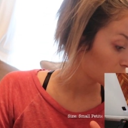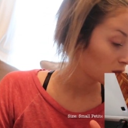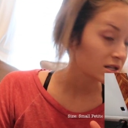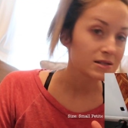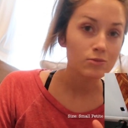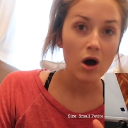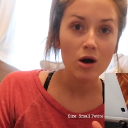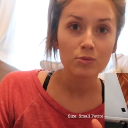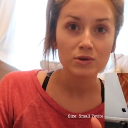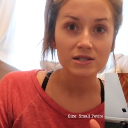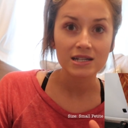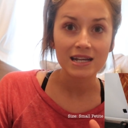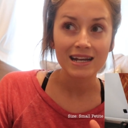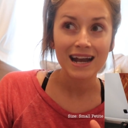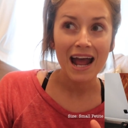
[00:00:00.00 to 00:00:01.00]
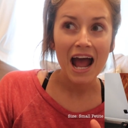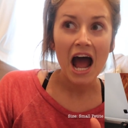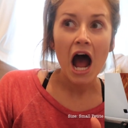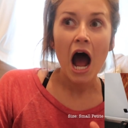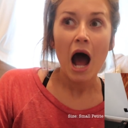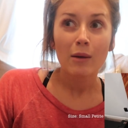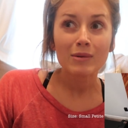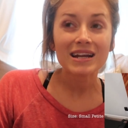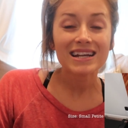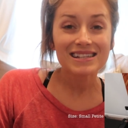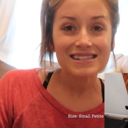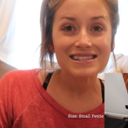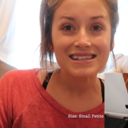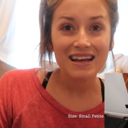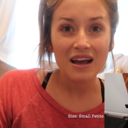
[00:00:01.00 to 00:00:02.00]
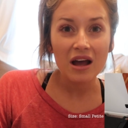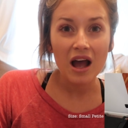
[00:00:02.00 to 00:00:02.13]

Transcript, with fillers: but the small petite, I mean, it's,